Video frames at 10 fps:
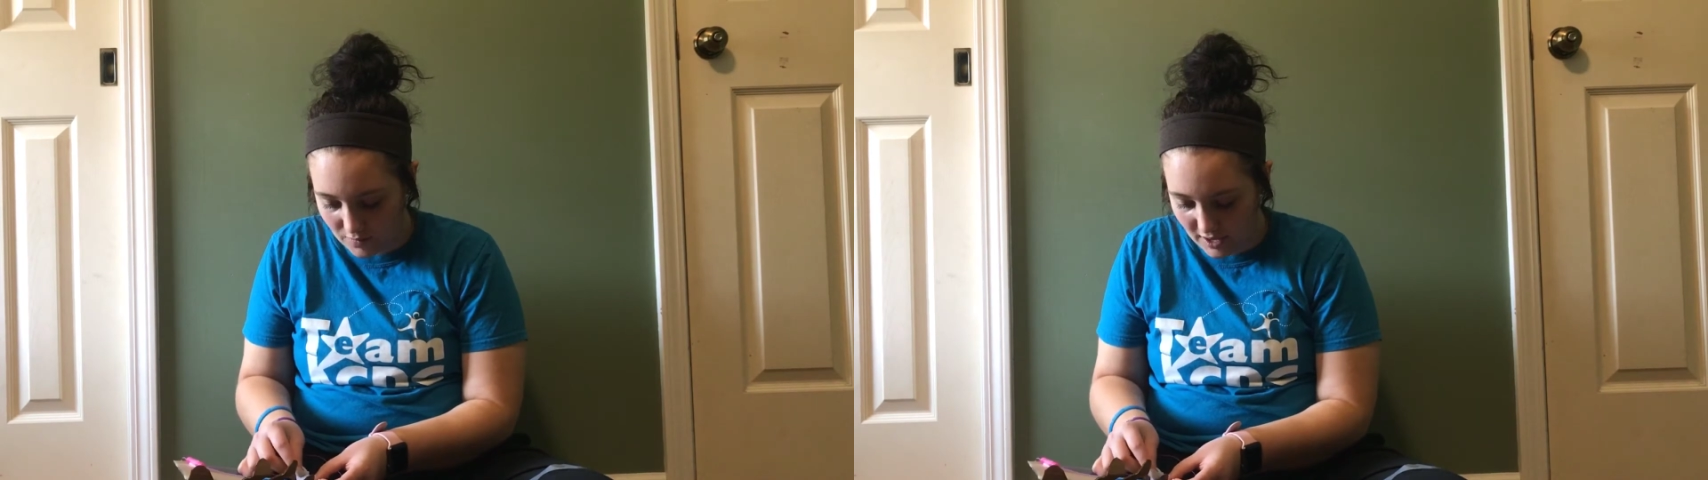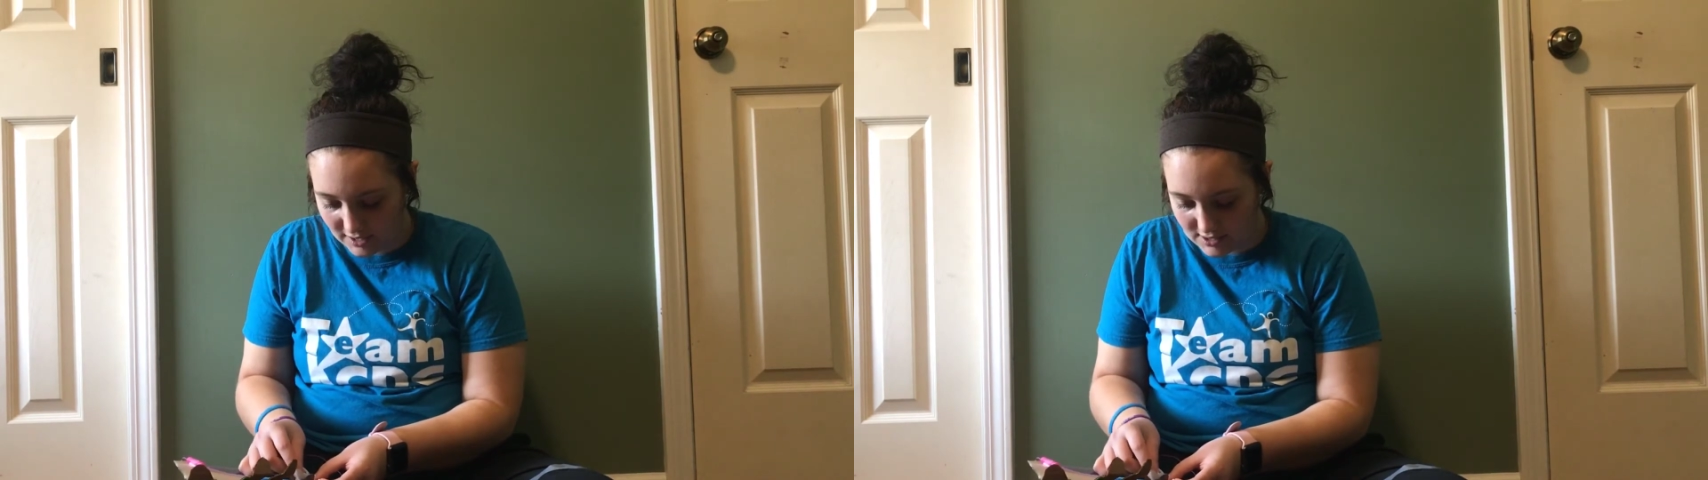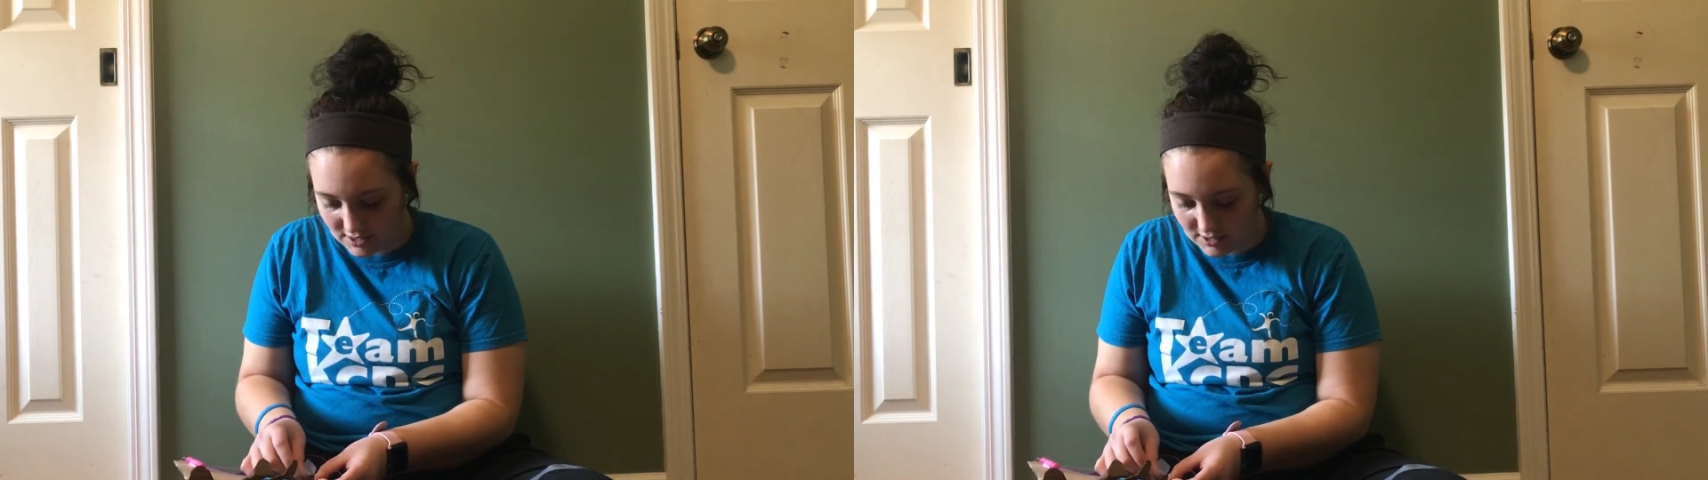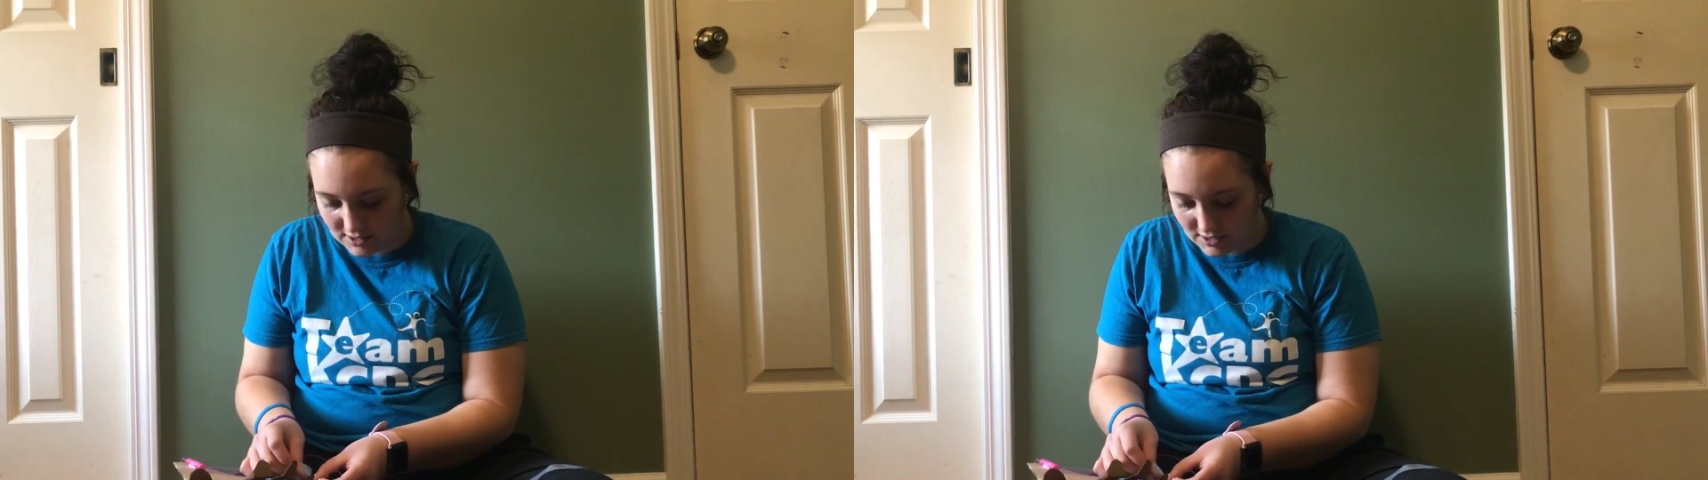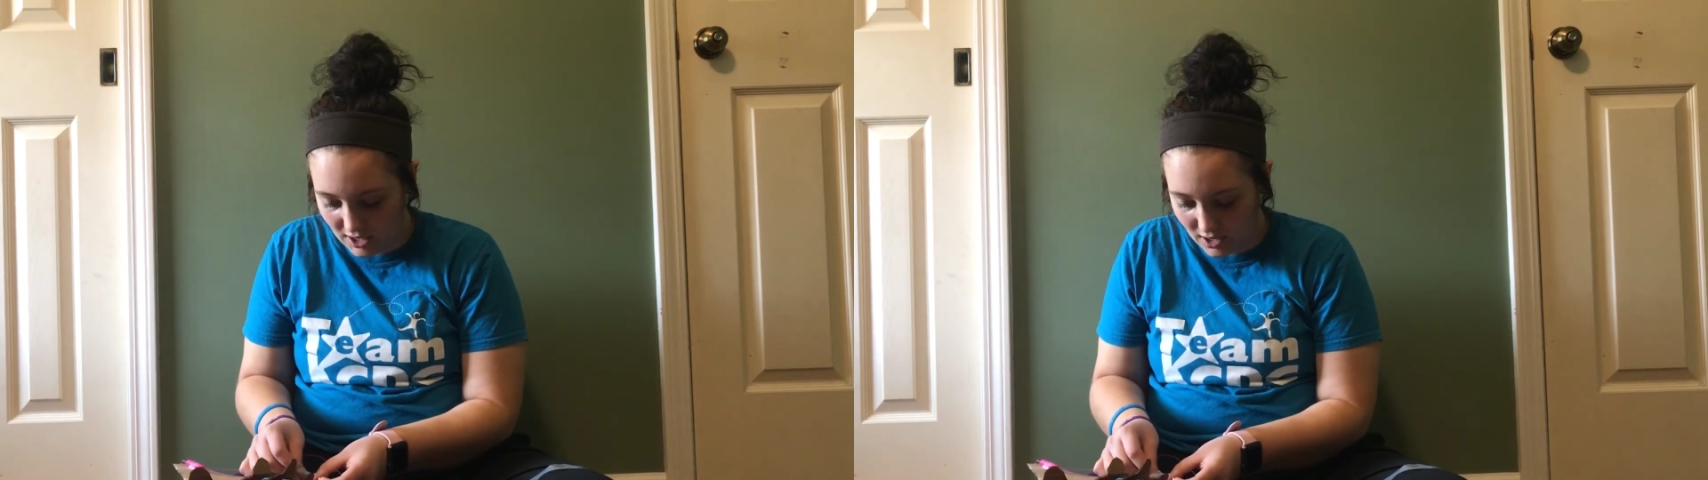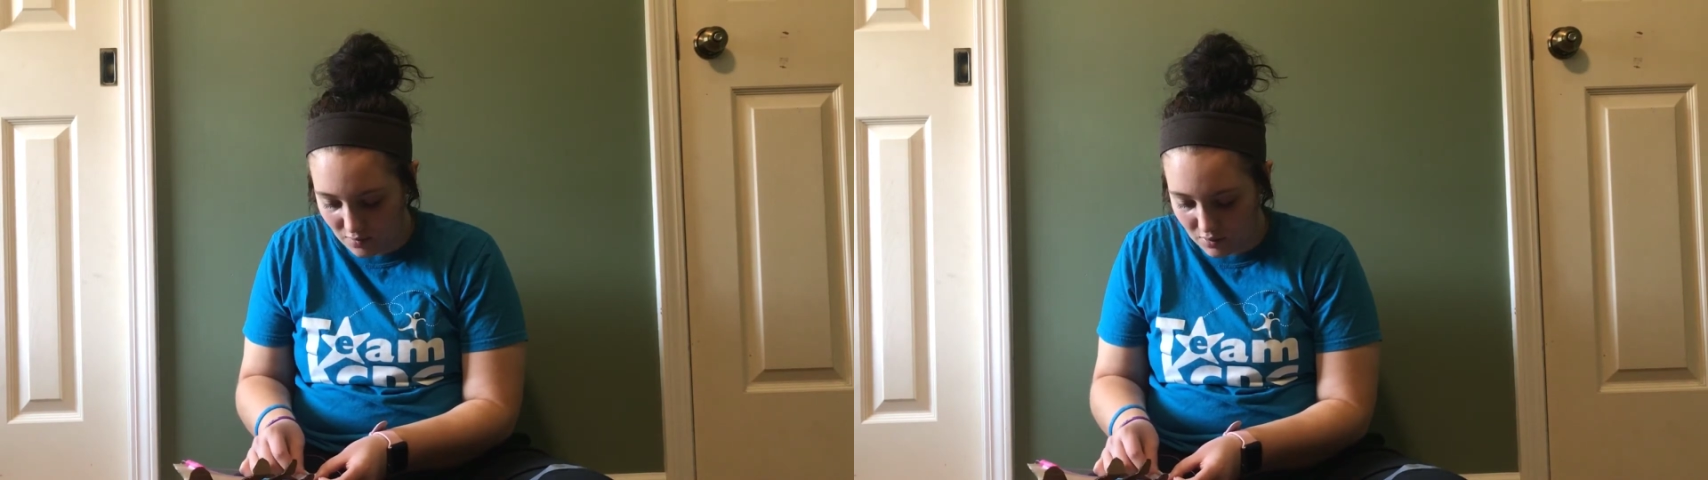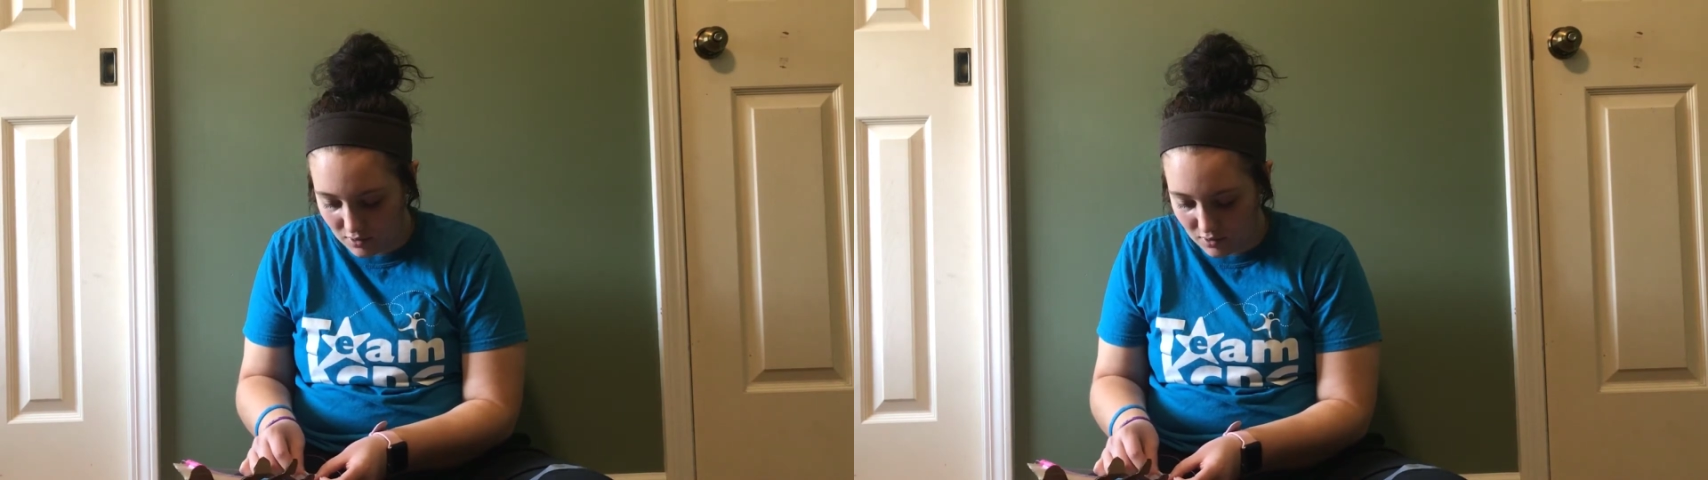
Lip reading: excess tape.